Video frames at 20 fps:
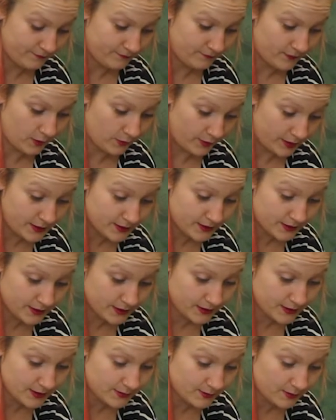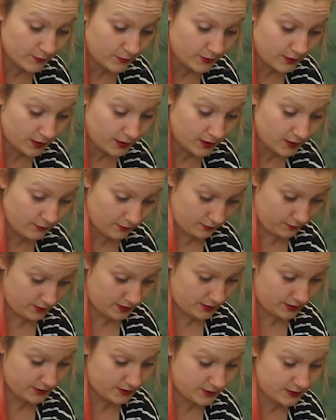My week is spent working, my
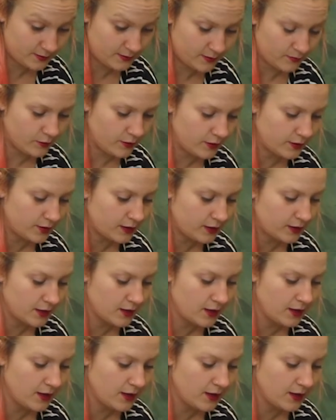weekends are spent working.